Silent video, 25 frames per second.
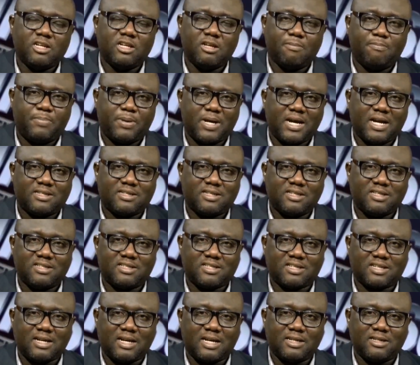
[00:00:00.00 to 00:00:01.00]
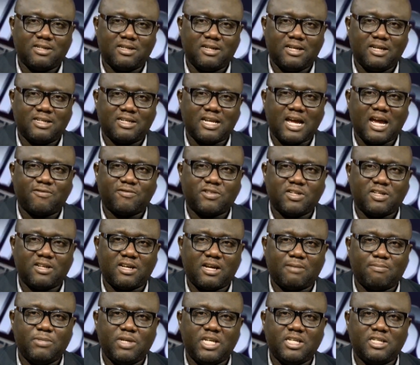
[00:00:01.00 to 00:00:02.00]
the party's candidate. After
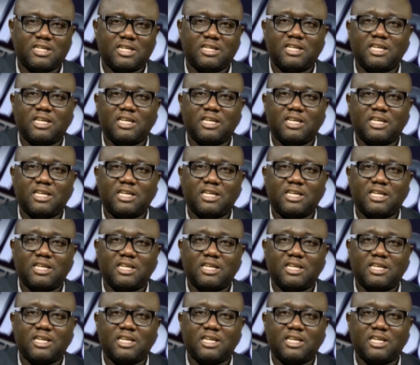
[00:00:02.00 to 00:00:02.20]
that meeting,